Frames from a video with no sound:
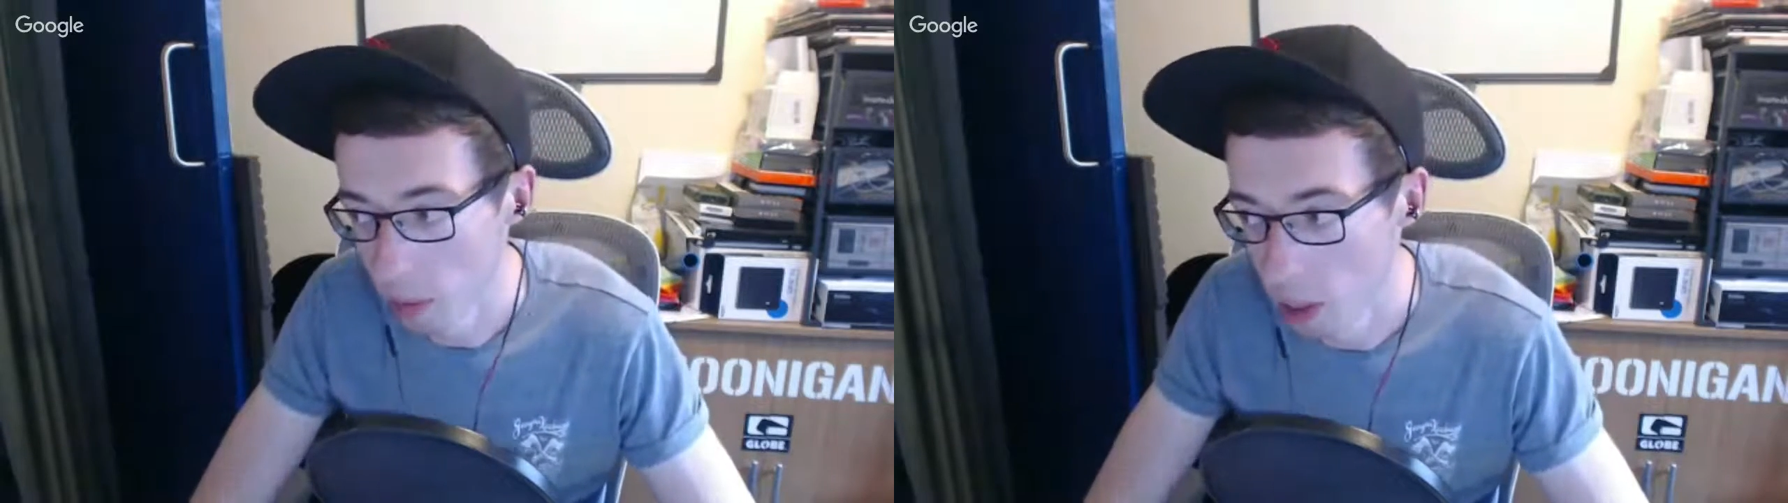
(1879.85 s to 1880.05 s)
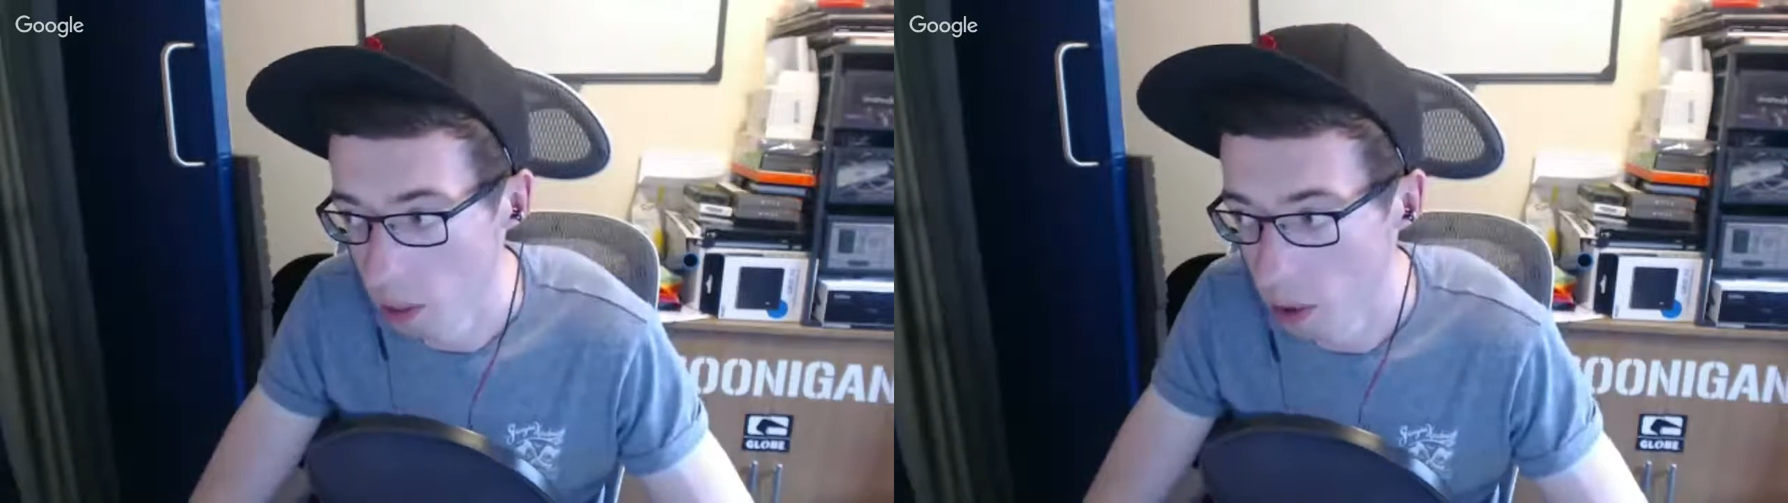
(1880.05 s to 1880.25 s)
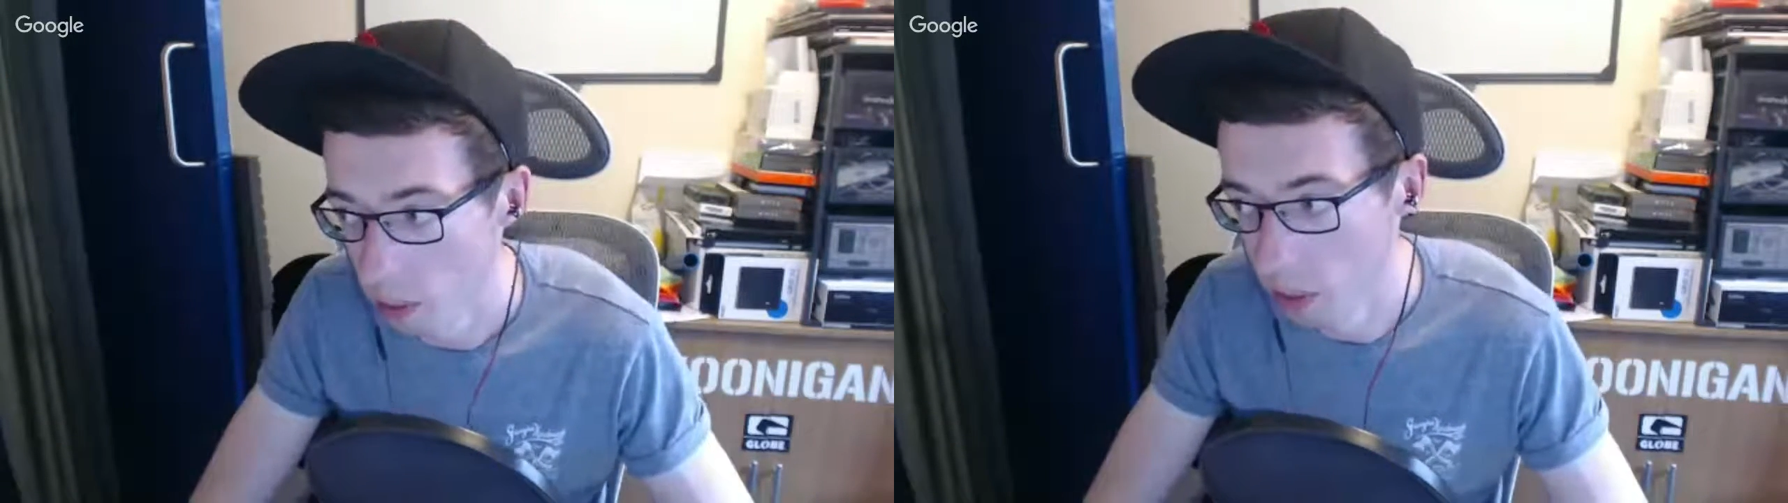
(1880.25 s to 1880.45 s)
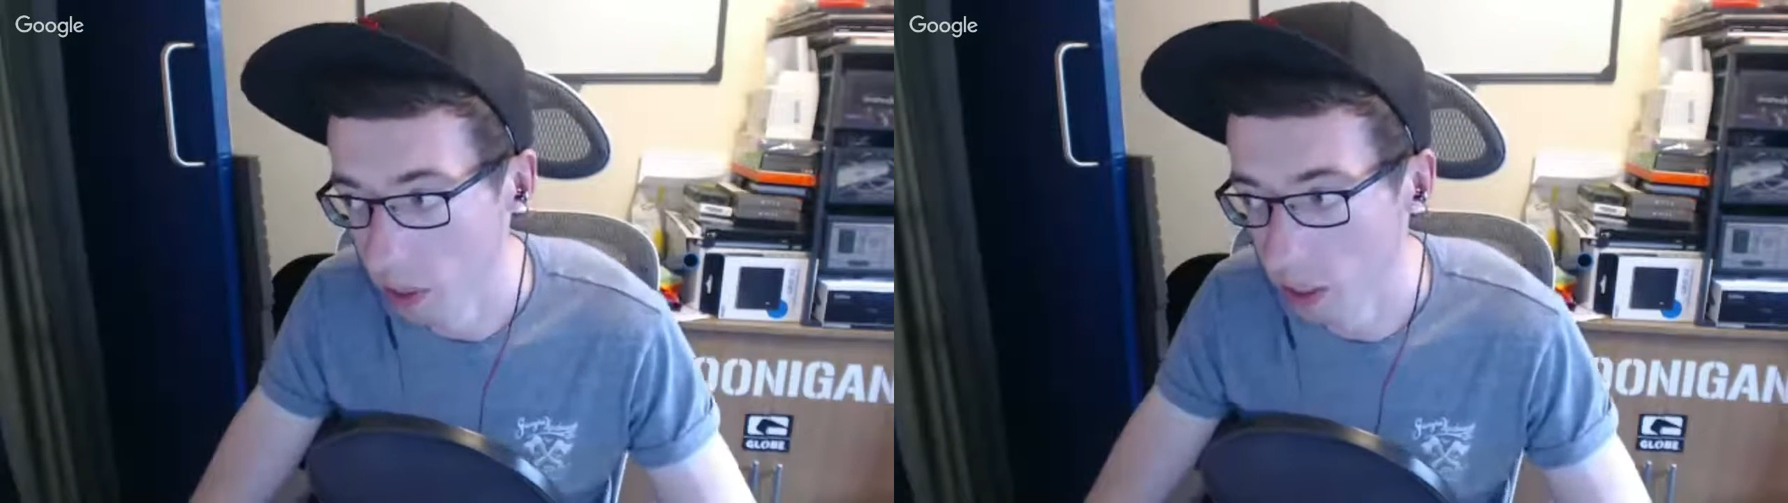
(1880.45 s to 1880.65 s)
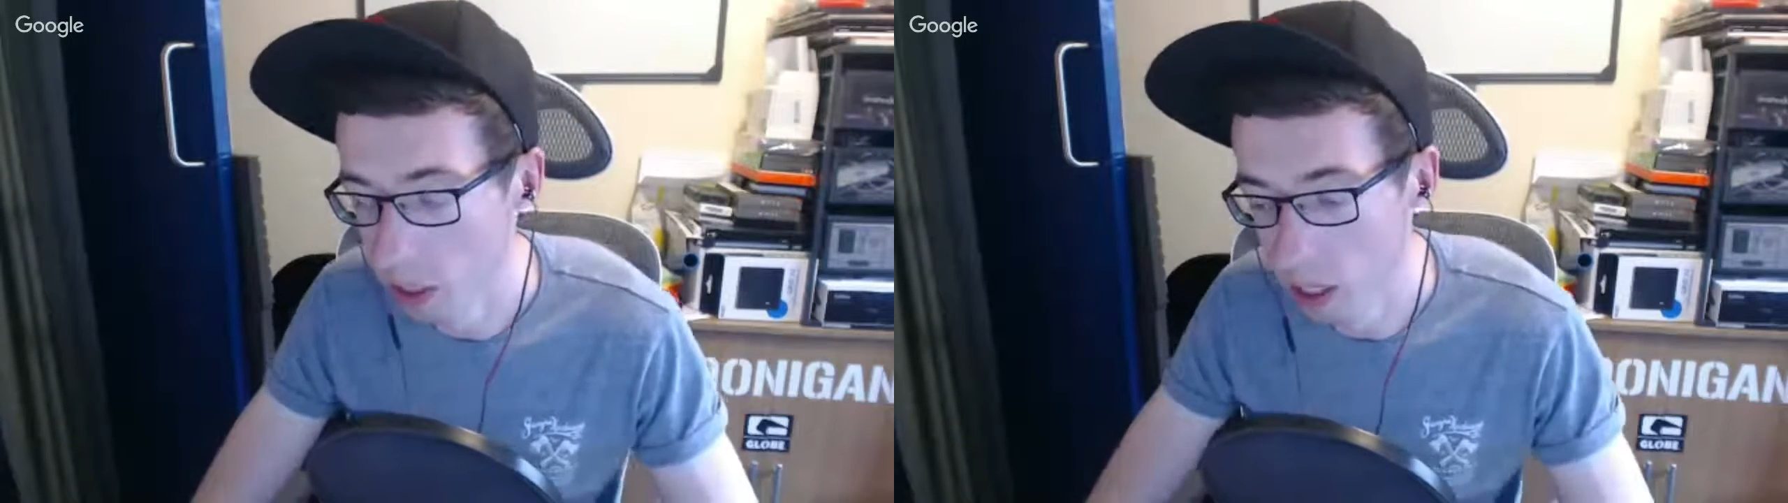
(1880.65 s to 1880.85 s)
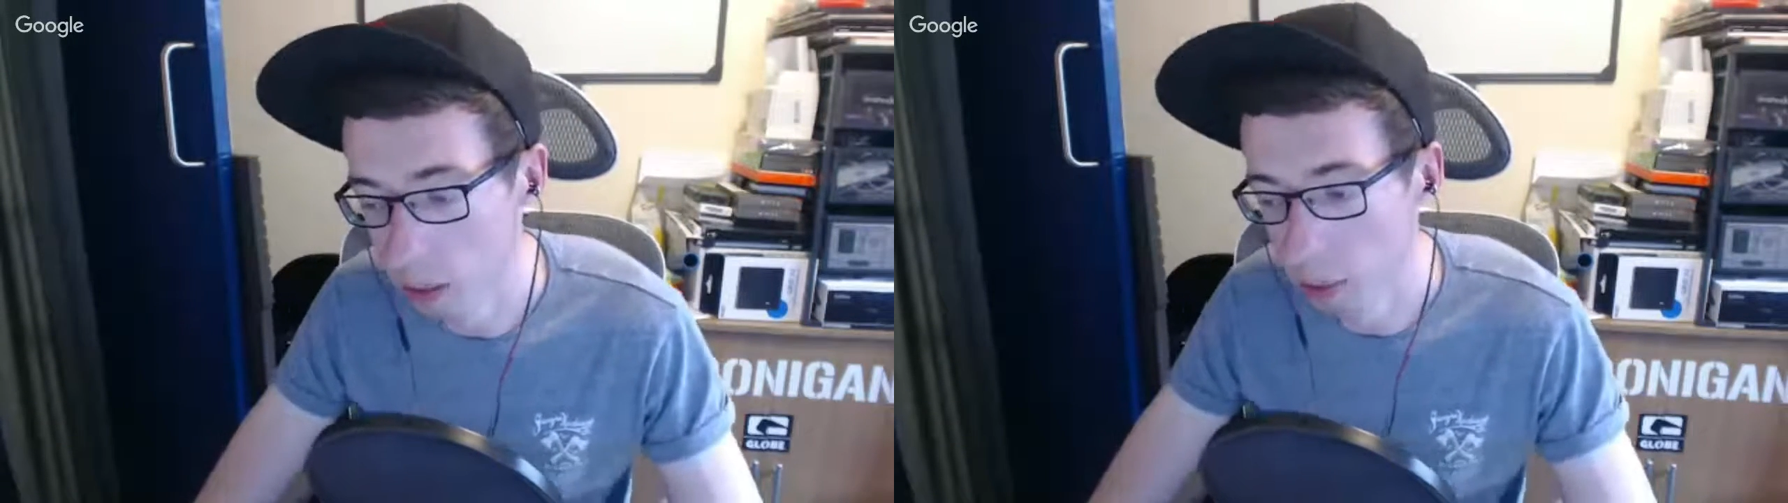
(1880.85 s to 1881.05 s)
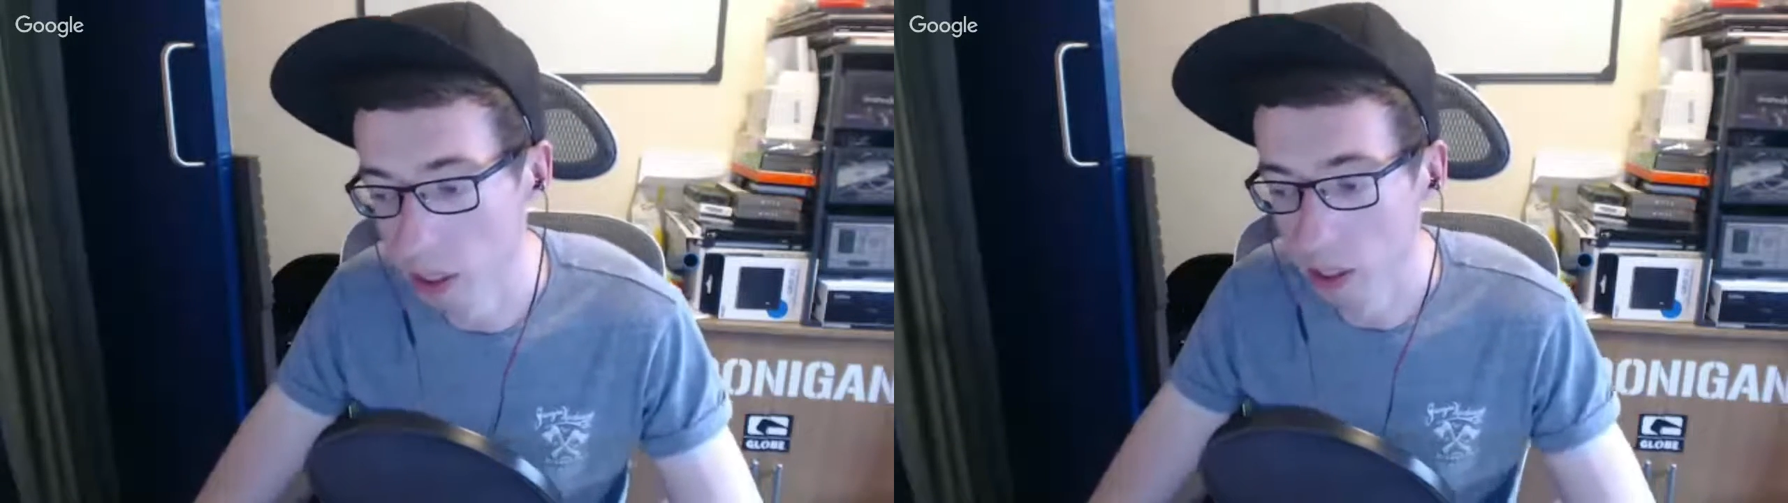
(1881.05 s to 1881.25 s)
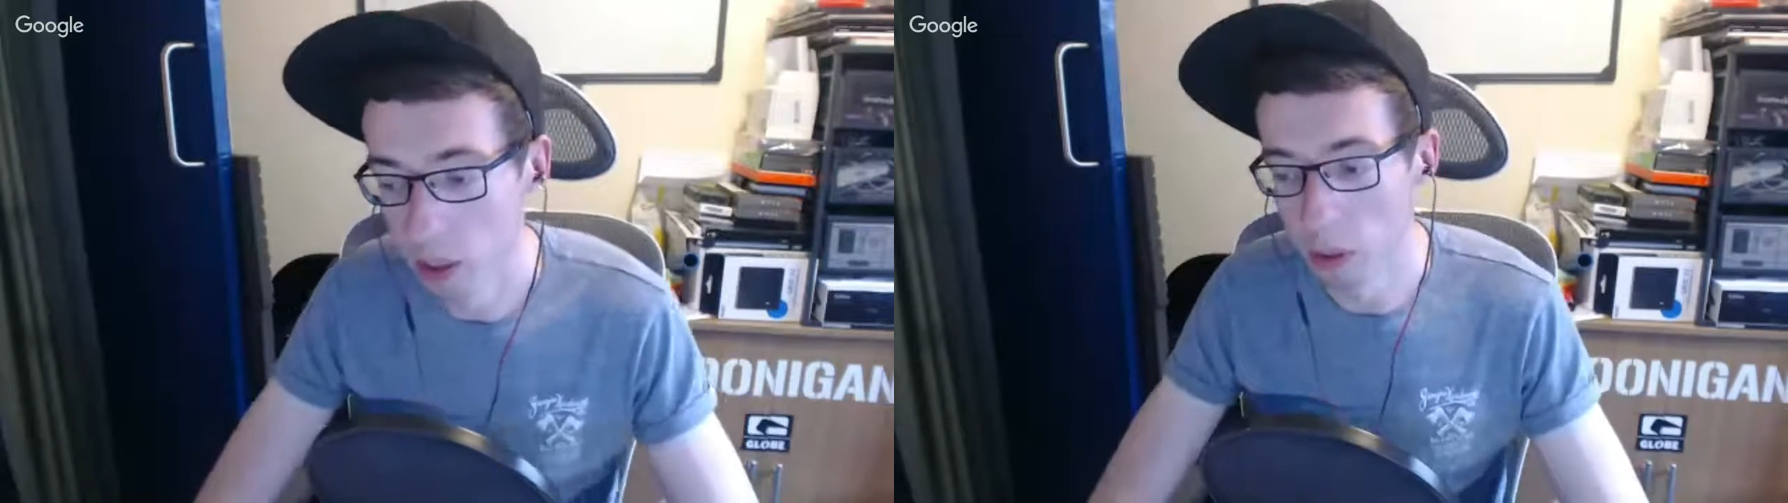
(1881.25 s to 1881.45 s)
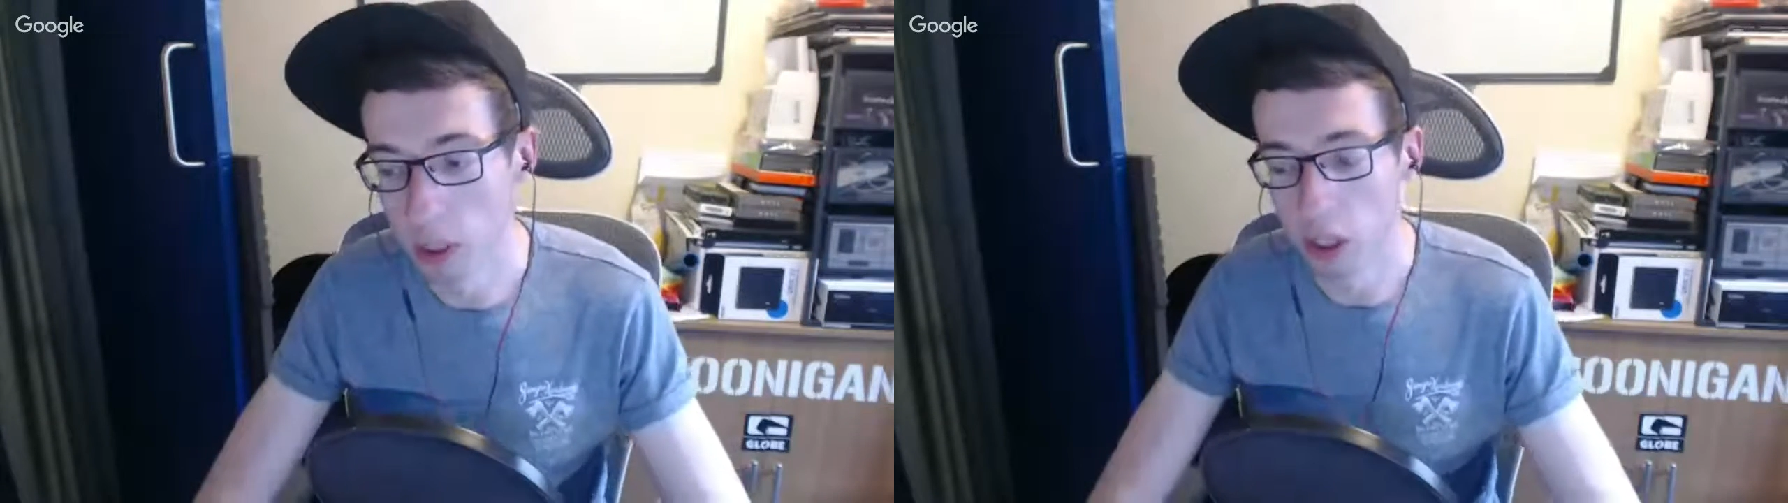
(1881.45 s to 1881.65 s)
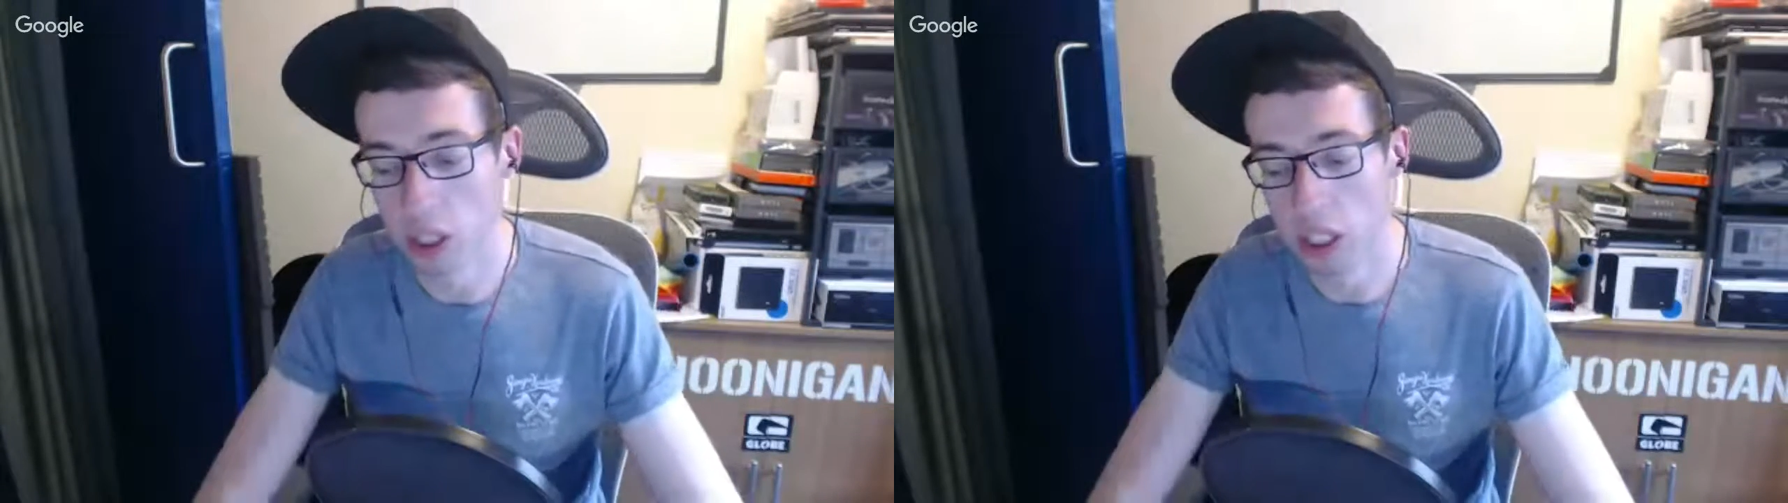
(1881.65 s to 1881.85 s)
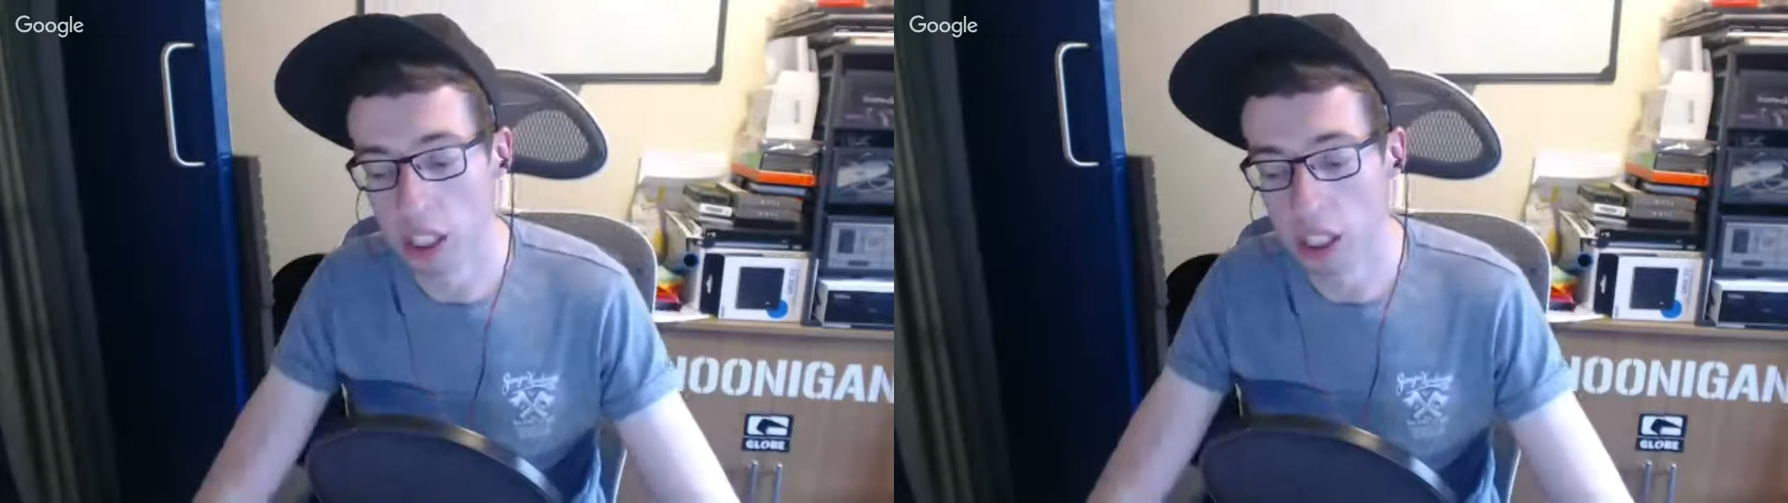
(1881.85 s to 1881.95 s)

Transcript: at the moment, and it's because I was using